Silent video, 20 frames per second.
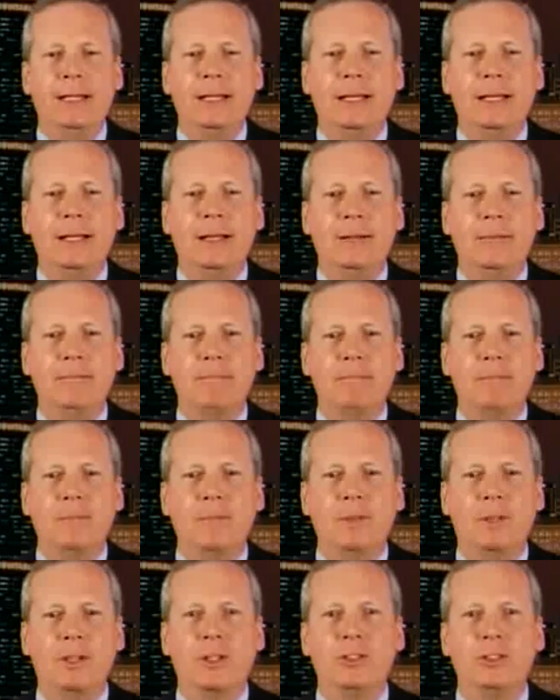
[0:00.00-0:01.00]

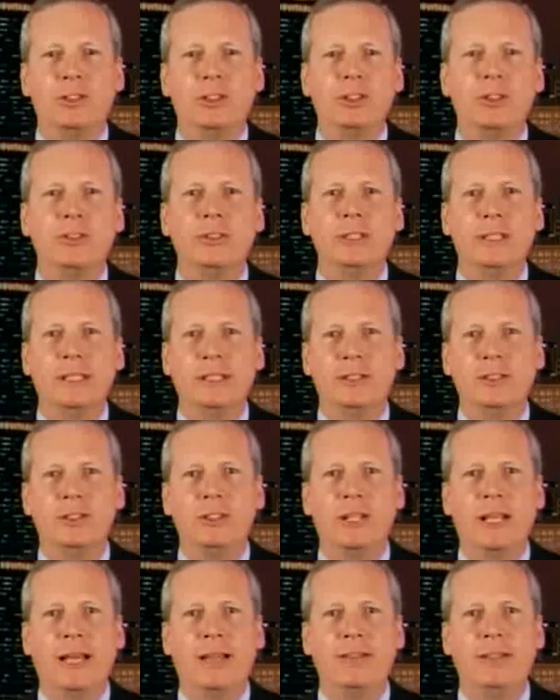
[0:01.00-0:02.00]
The concern
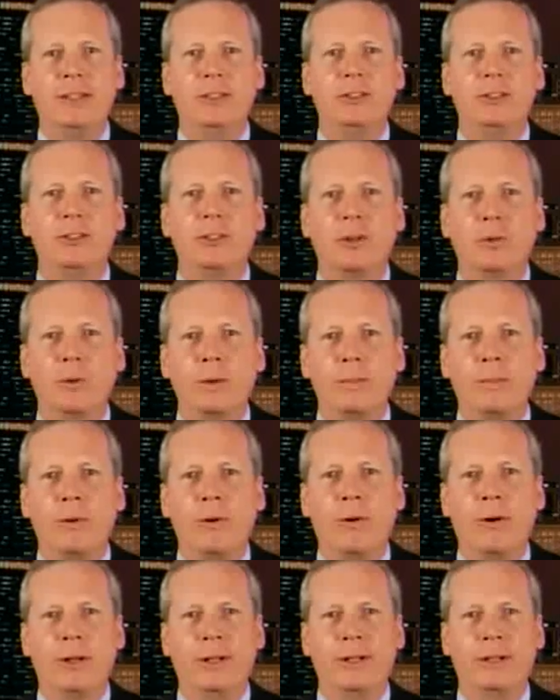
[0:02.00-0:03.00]
is that the internal
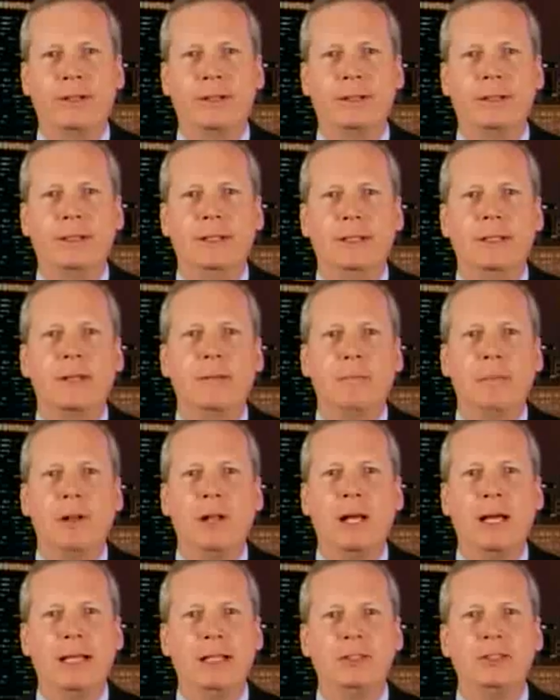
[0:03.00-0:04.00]
reporting
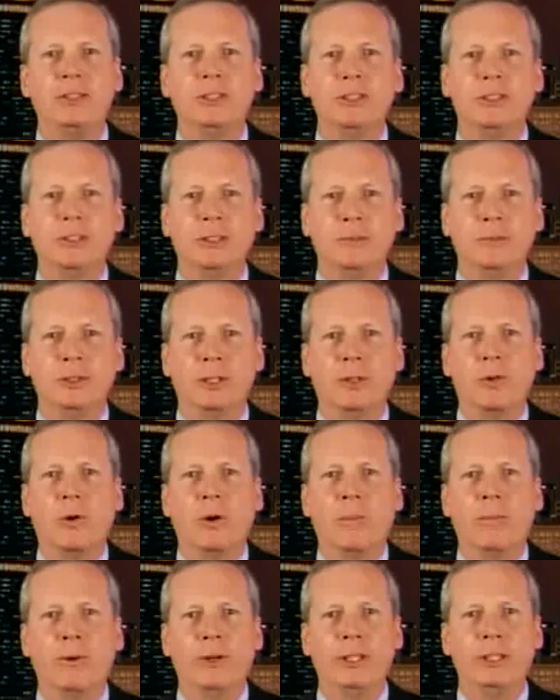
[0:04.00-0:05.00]
compliance systems that
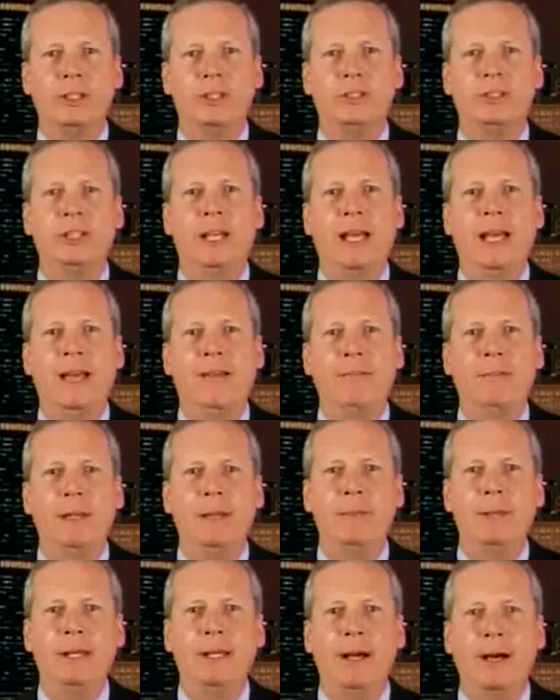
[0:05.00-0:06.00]
corporations have
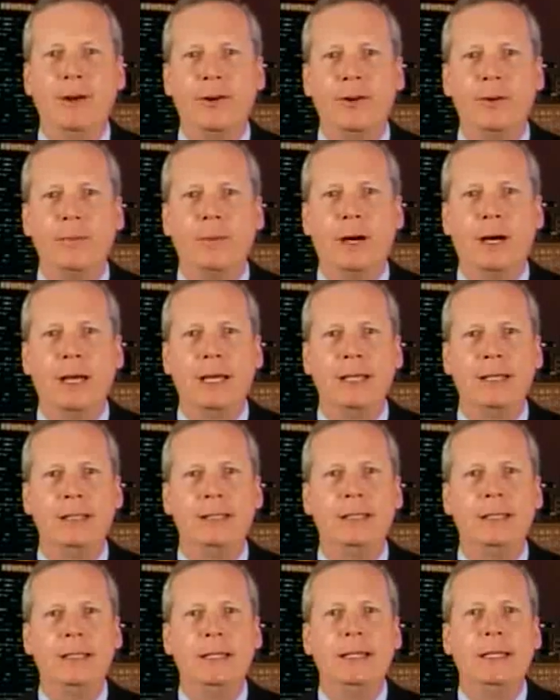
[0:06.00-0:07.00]
may be
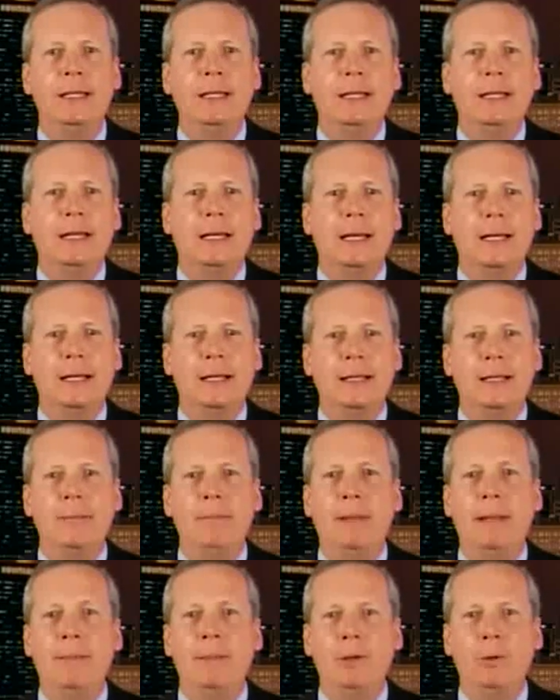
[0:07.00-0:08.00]
undermined,
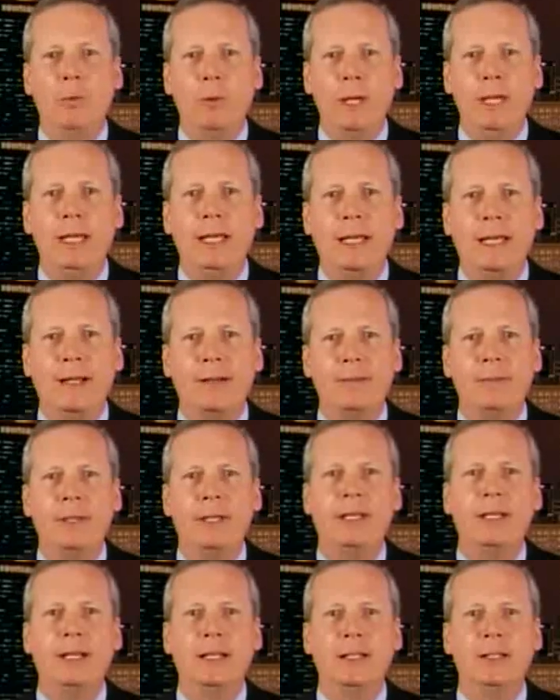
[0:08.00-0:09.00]
it may be weakened,
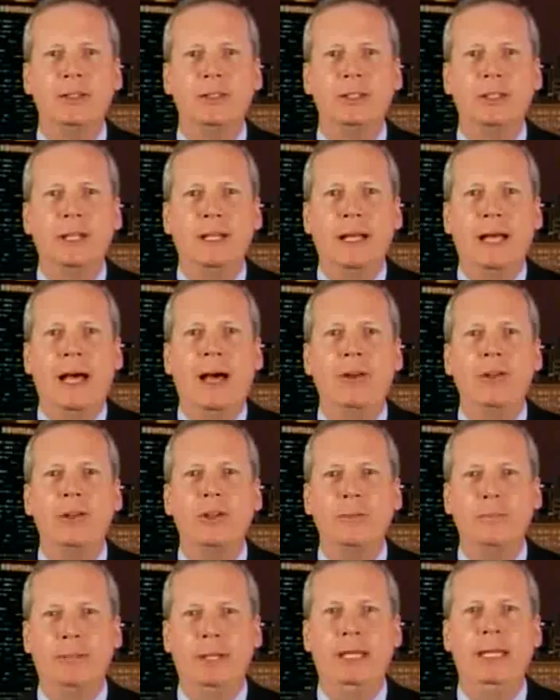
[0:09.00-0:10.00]
because how do
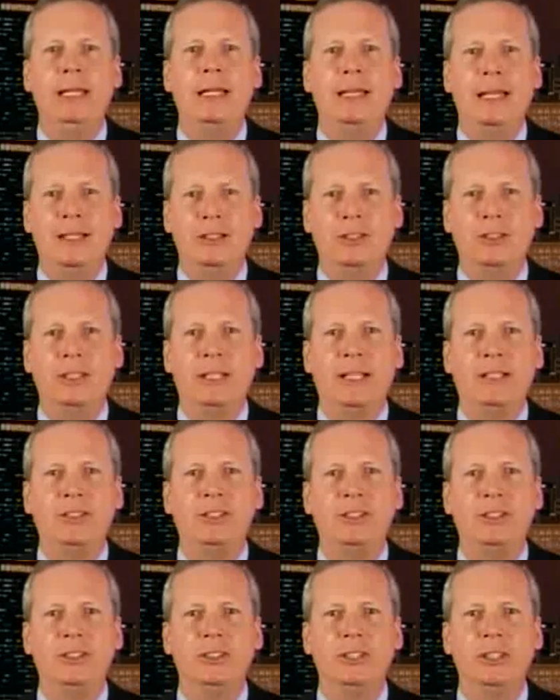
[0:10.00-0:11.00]
you compete against the
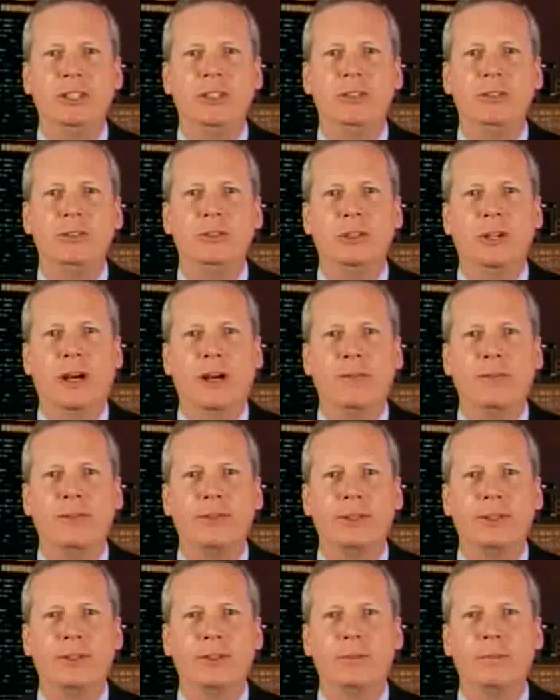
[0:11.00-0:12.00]
SEC, who's
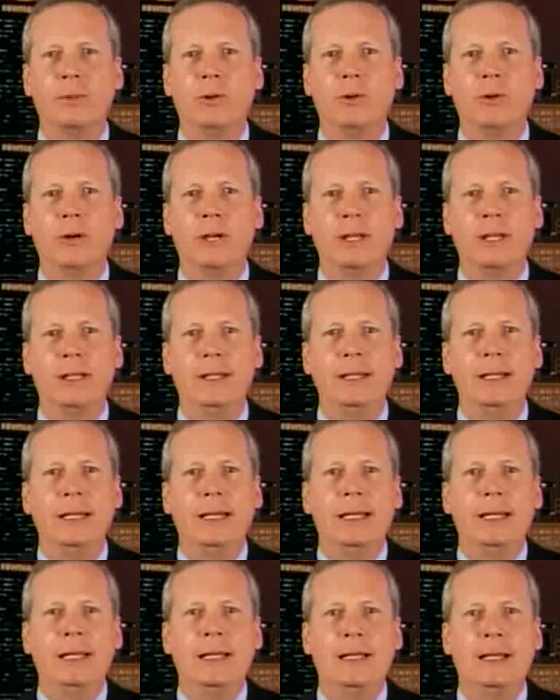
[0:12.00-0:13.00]
offering your employee
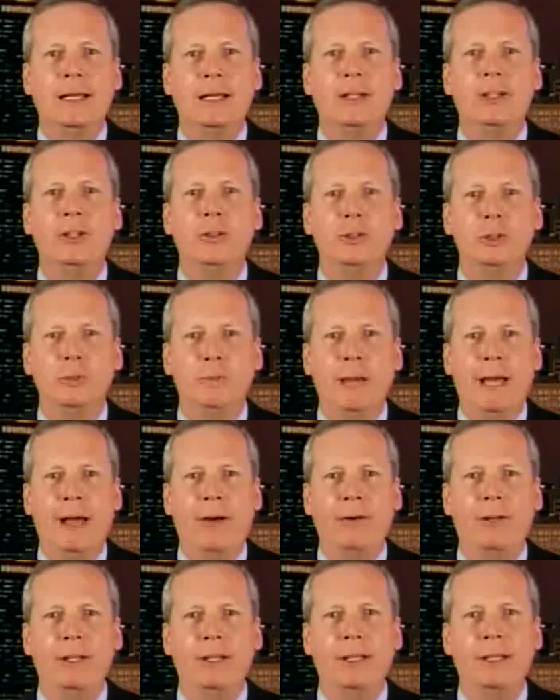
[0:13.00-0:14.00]
a huge
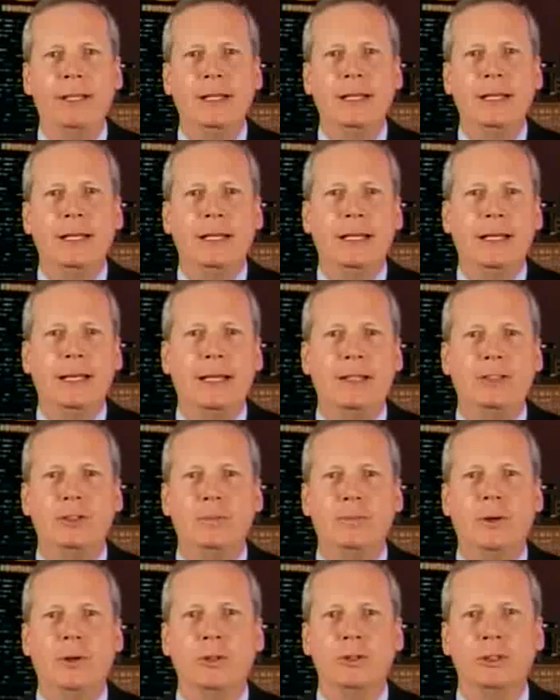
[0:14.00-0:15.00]
bounty,
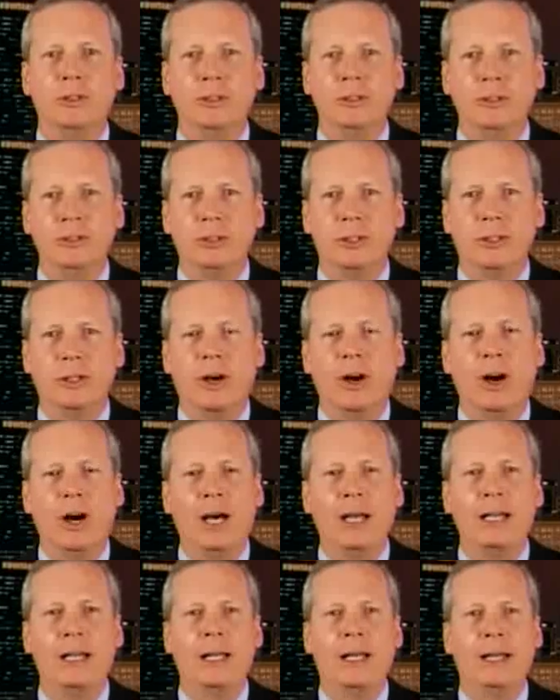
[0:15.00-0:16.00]
as opposed to using the
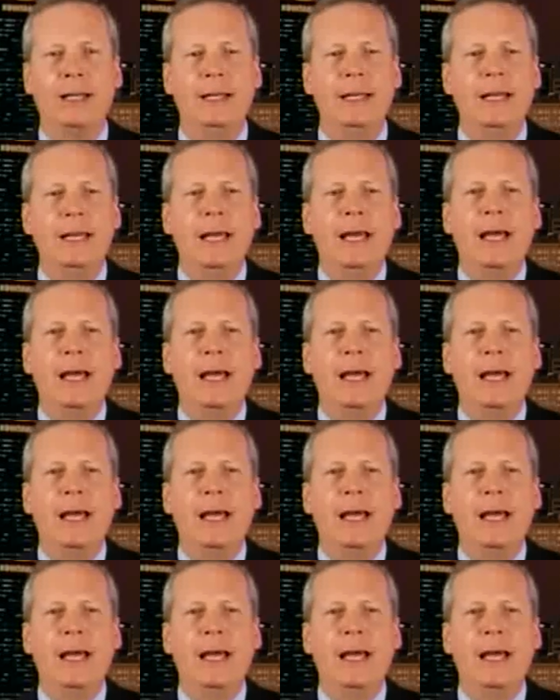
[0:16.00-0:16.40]
hotline?